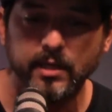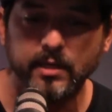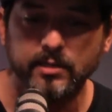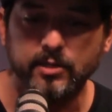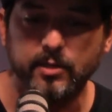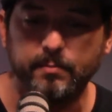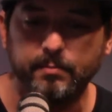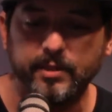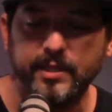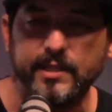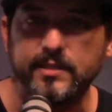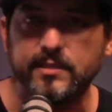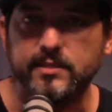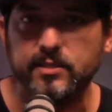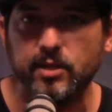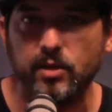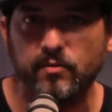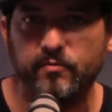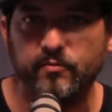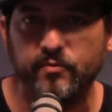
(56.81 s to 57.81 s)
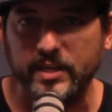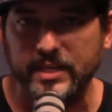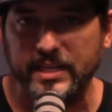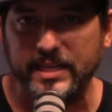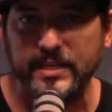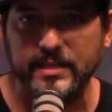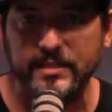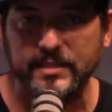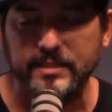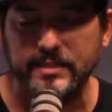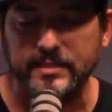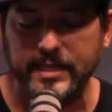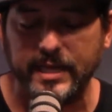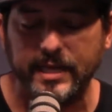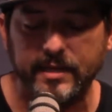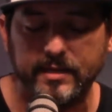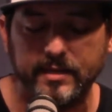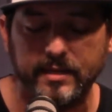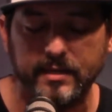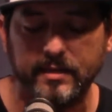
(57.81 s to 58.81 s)
So please don't forget to
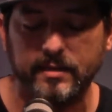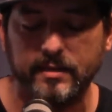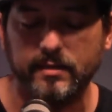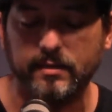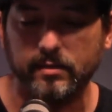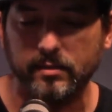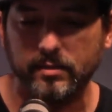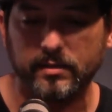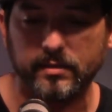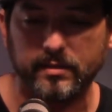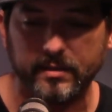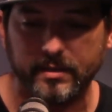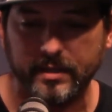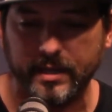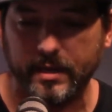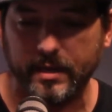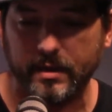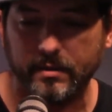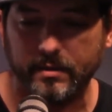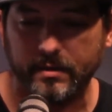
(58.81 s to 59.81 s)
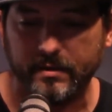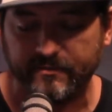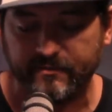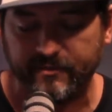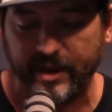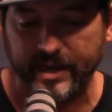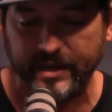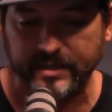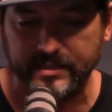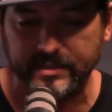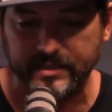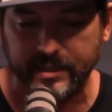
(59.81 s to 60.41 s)
take a look there and find us